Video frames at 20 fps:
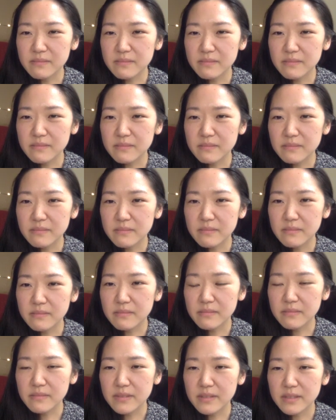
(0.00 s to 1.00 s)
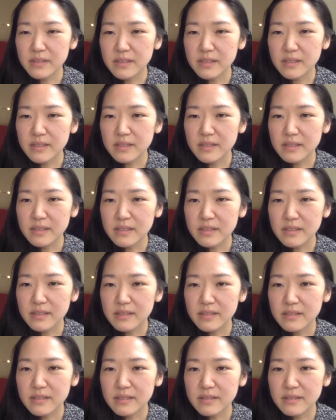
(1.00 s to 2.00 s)

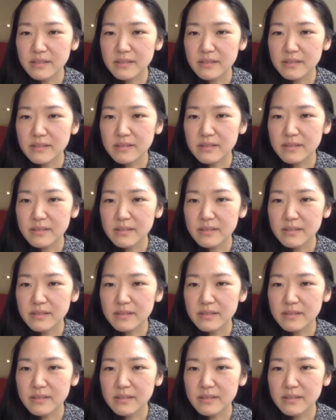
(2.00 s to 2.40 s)
[no speech]